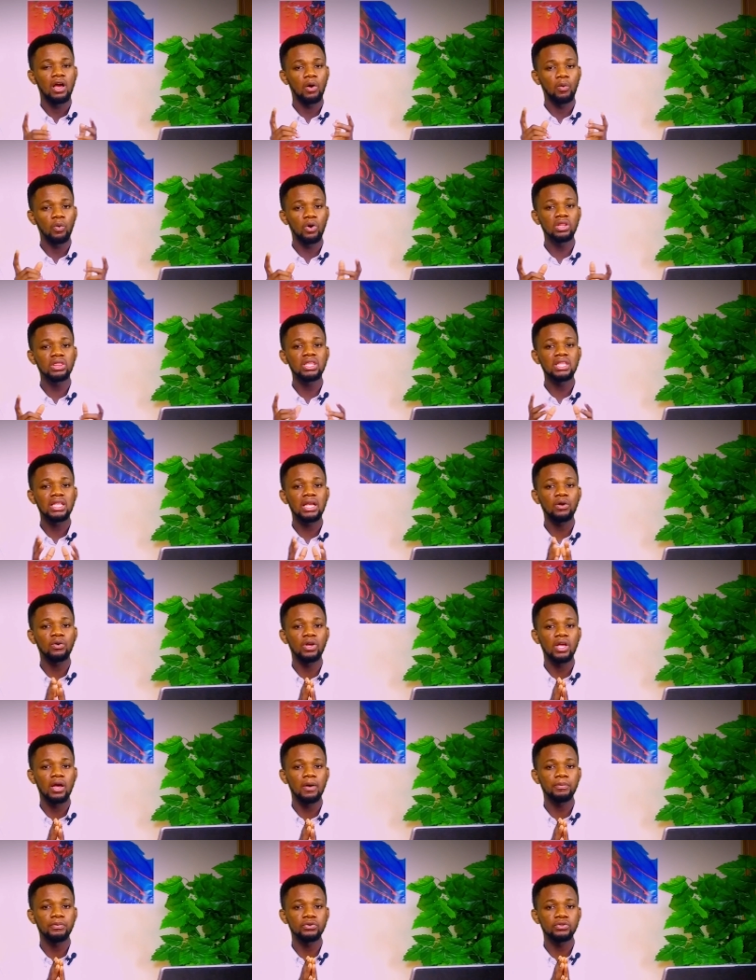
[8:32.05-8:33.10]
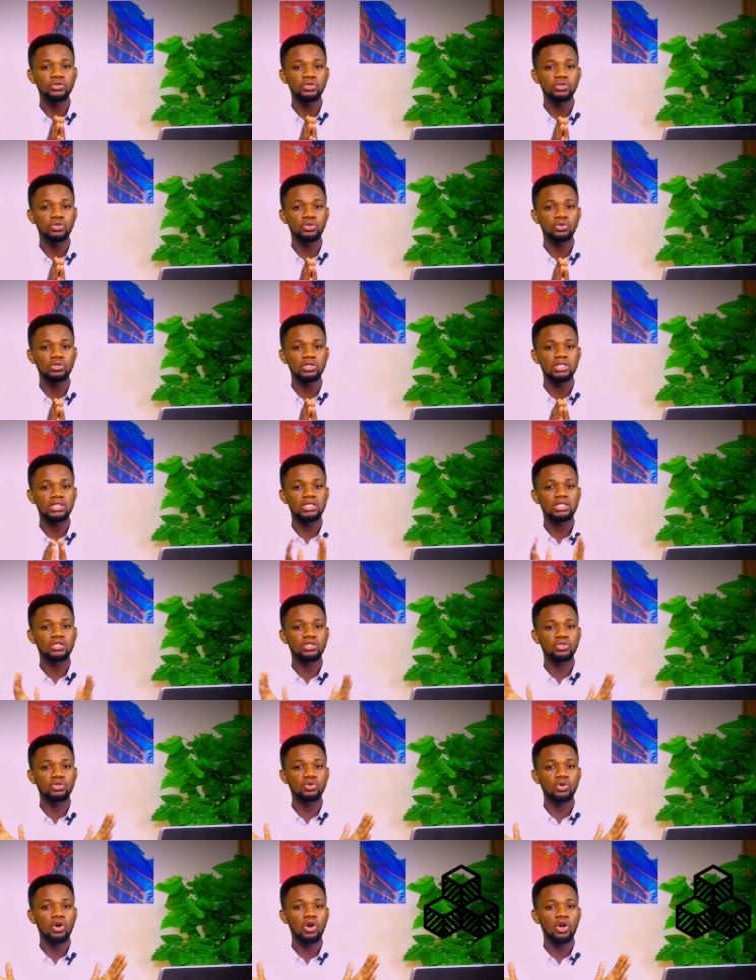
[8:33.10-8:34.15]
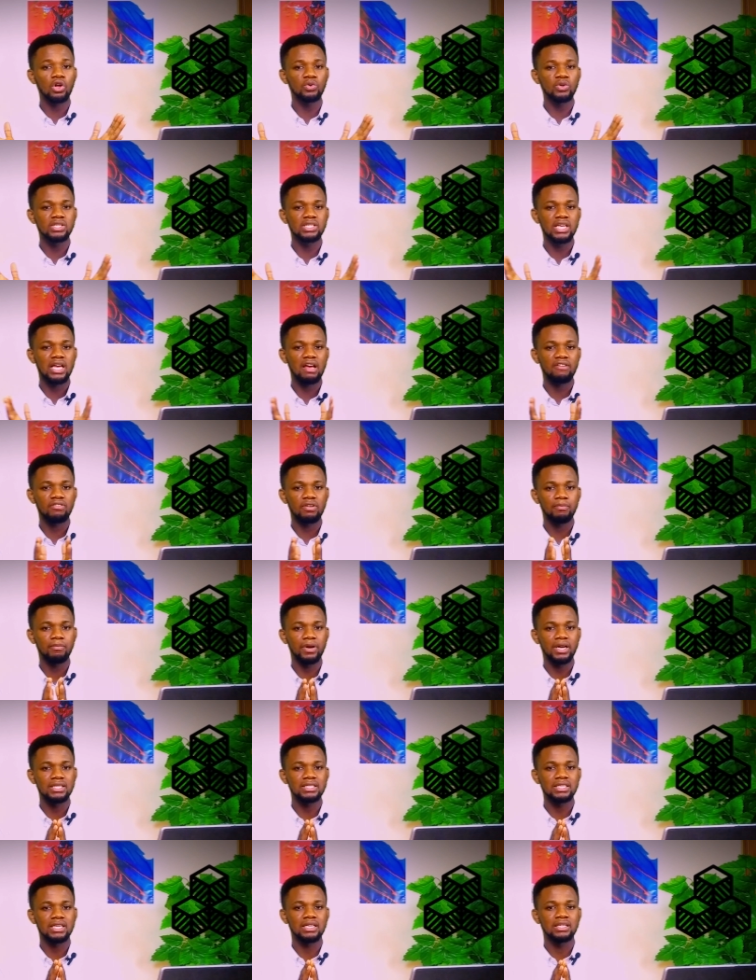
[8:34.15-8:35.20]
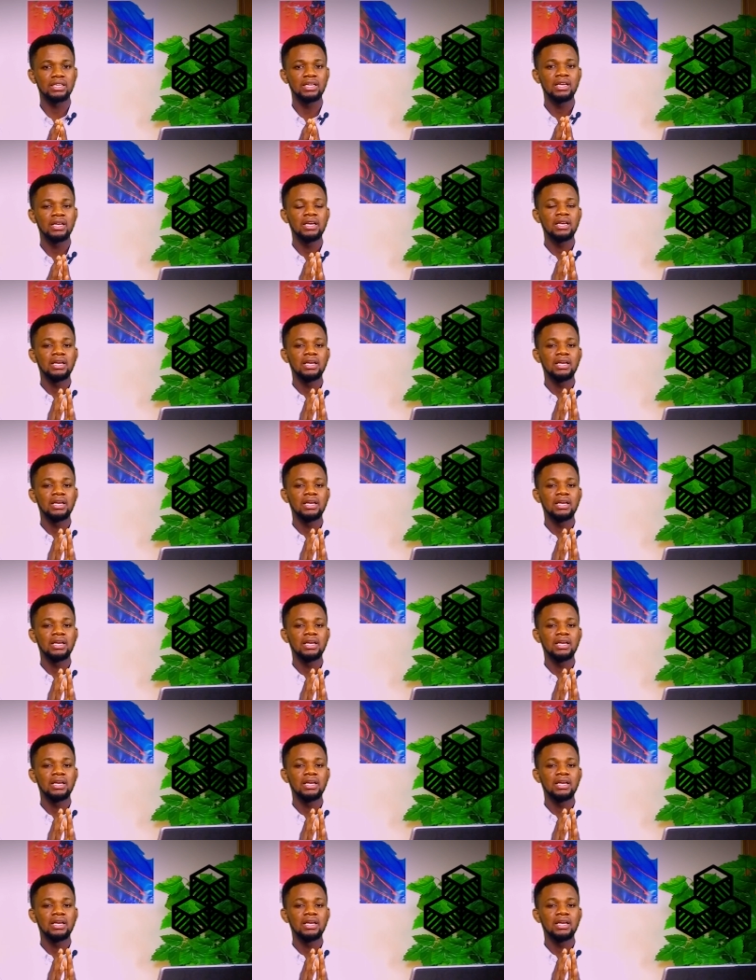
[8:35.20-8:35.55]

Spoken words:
And one thing that will help you to do this is to always have a pattern.